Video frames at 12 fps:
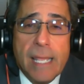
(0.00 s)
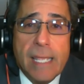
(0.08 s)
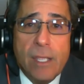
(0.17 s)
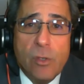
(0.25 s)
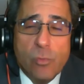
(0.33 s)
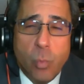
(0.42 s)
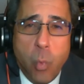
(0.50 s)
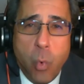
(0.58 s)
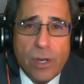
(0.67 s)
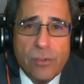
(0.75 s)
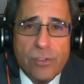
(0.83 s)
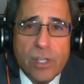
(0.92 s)
is
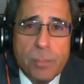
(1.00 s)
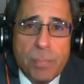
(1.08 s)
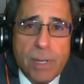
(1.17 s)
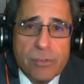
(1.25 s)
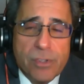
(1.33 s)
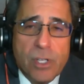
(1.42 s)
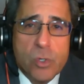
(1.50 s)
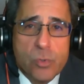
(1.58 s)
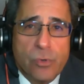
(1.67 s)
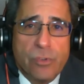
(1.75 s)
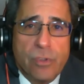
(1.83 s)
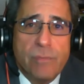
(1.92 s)
what is in the best
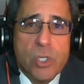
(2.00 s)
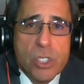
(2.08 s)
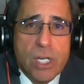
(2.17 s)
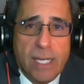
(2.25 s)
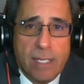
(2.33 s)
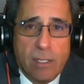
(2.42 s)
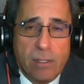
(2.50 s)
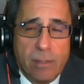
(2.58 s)
interest of the child.